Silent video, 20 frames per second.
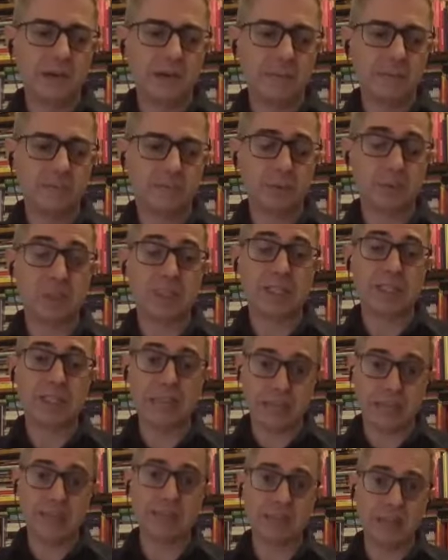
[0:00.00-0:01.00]

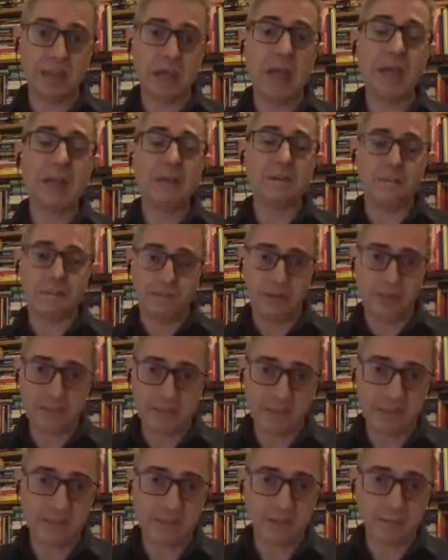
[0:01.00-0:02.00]
processed in a
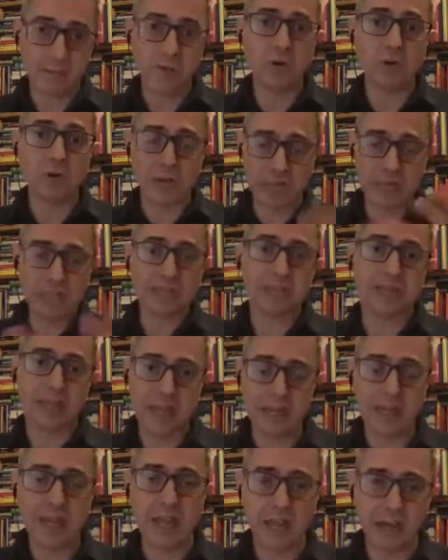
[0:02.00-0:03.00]
physical book. It
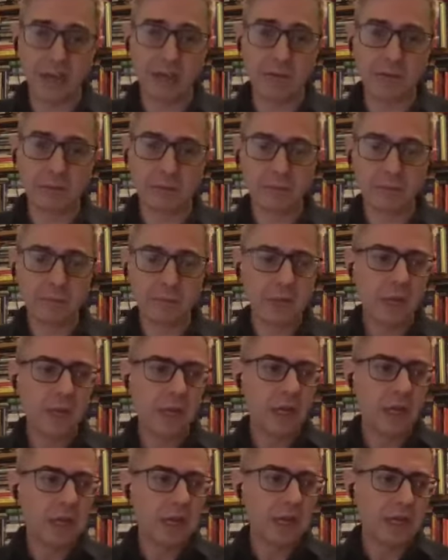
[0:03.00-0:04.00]
can help.
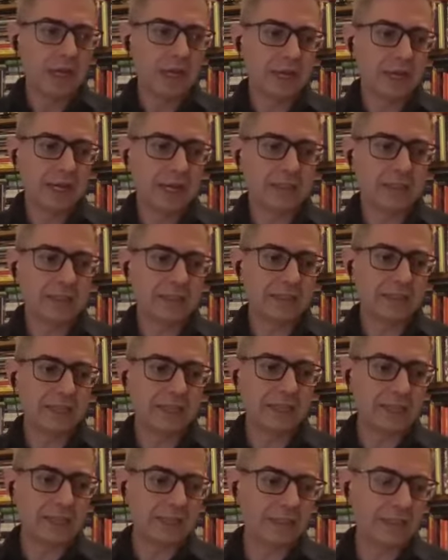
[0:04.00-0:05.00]

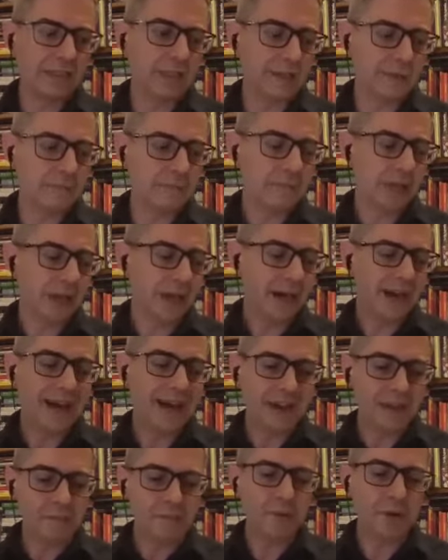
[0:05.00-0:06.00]
The
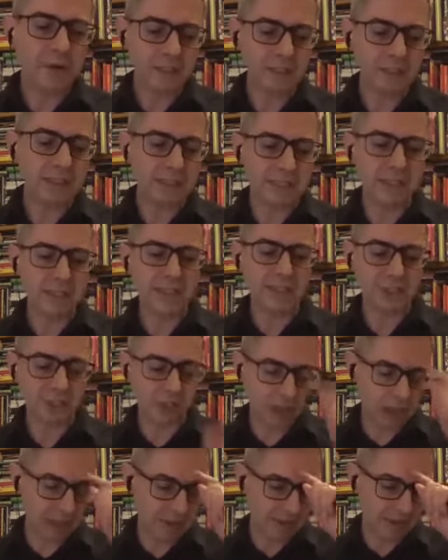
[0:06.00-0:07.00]

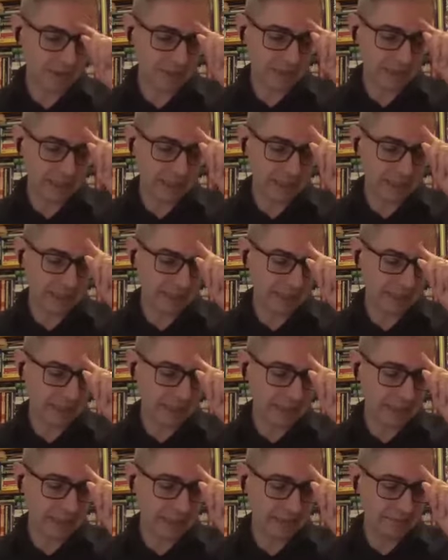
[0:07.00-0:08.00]
hybridization, I mean,
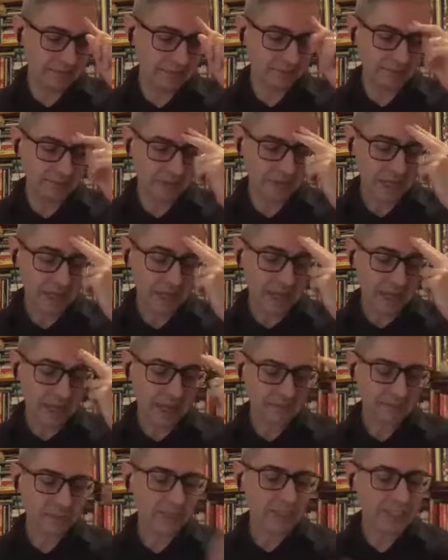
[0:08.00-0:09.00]
the
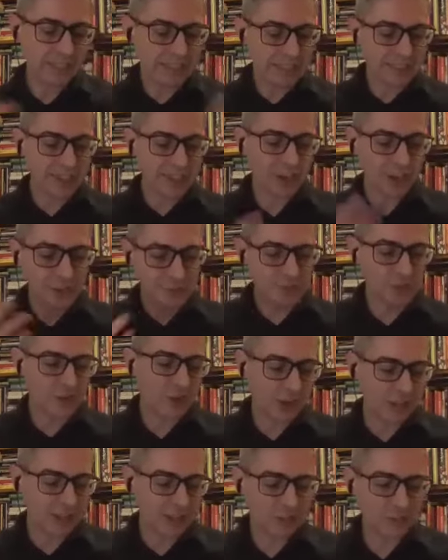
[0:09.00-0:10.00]
hybridization I'm
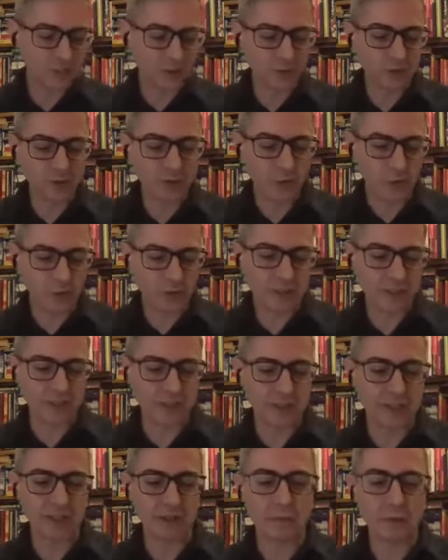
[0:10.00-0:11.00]
trying to foster
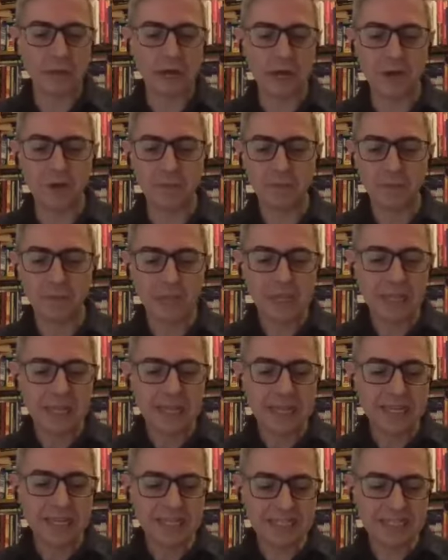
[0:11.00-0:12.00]
somehow
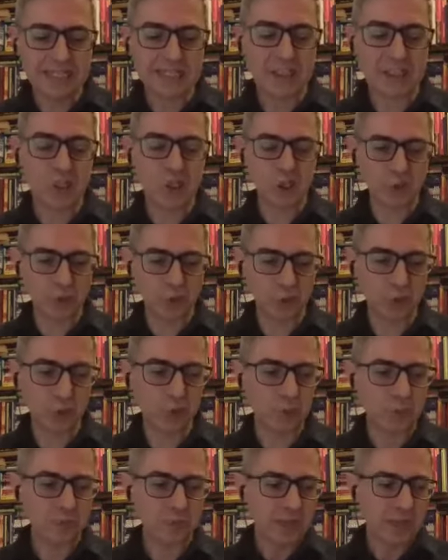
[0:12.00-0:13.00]
is to
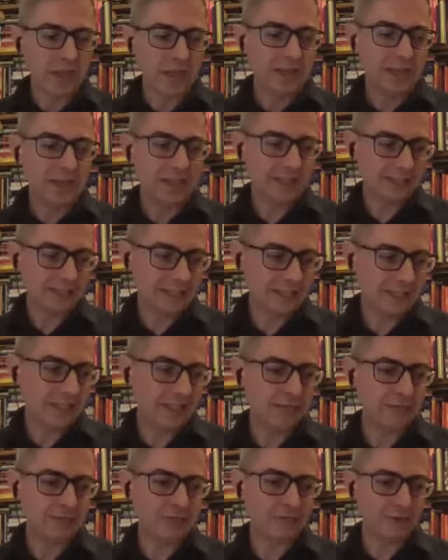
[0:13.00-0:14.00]

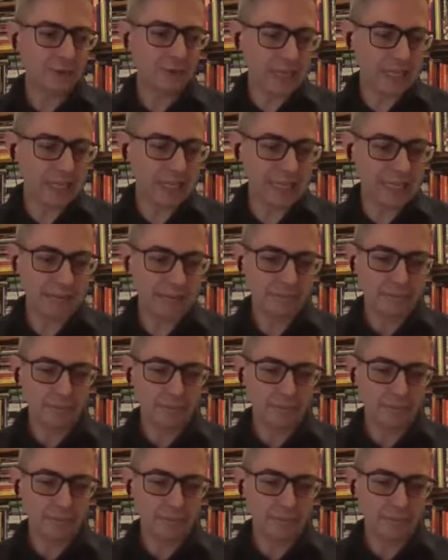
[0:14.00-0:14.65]
really